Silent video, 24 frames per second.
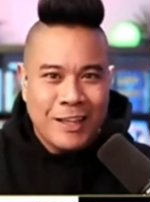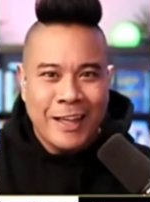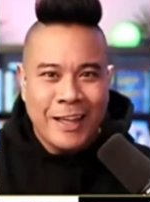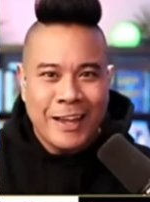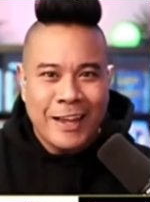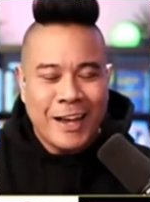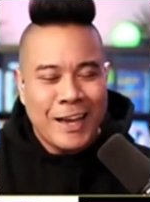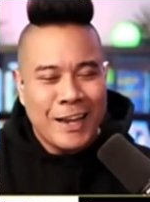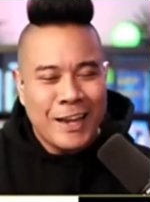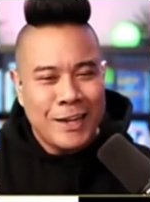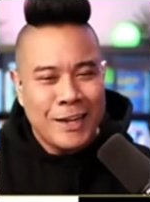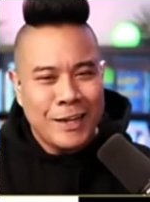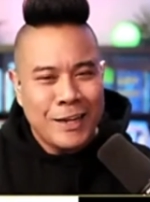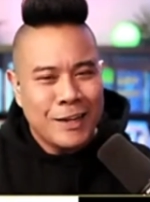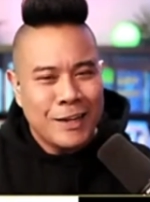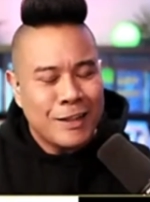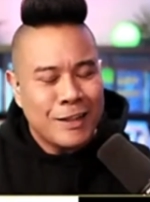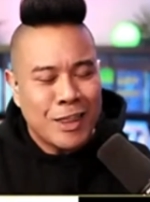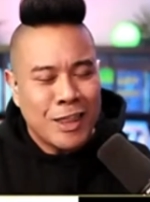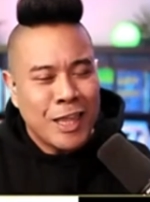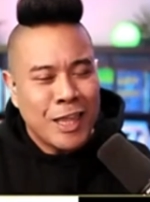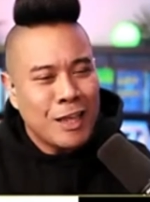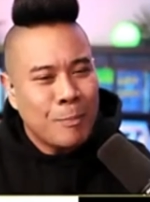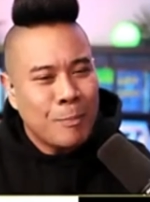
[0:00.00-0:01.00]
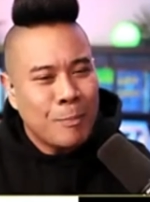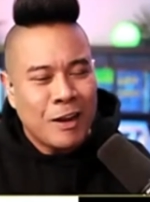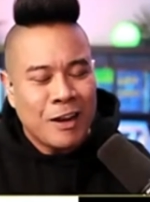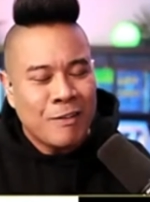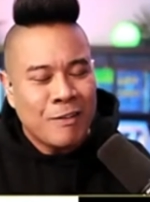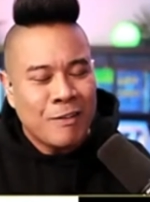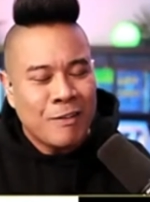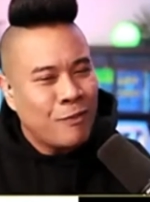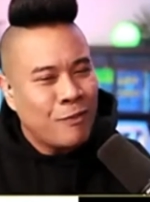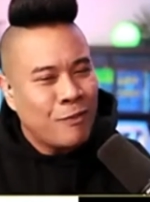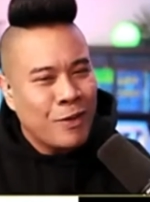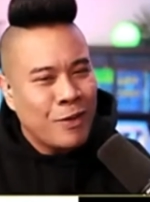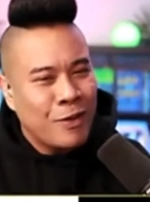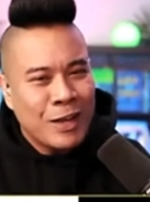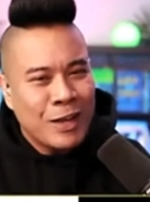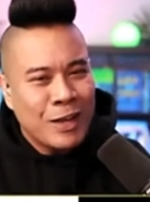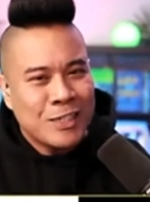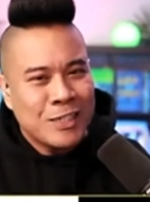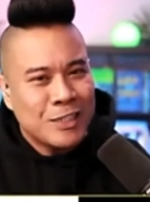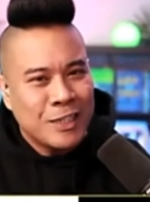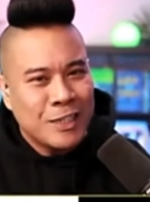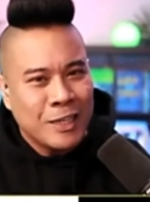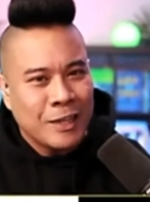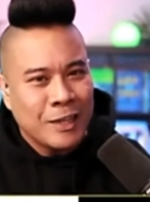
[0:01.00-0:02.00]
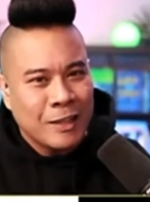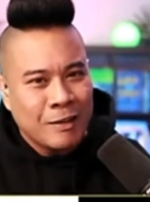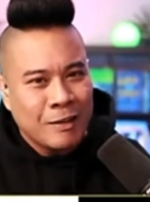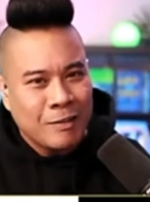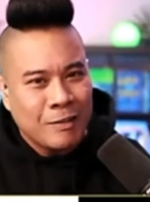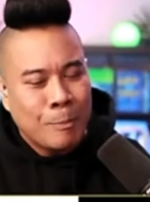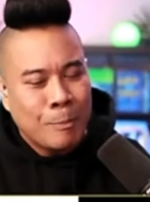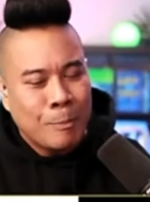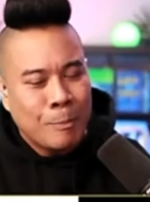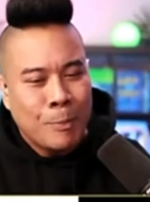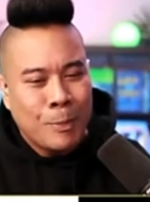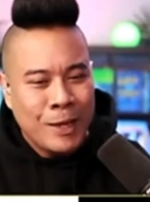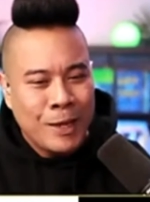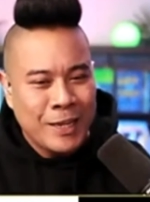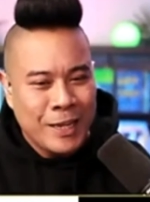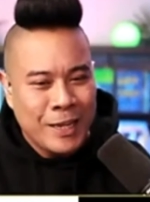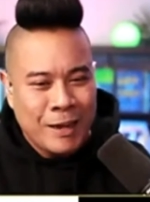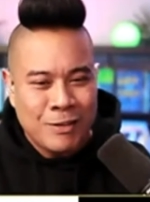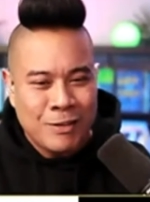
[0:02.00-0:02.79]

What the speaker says: I didn't think about investing the money.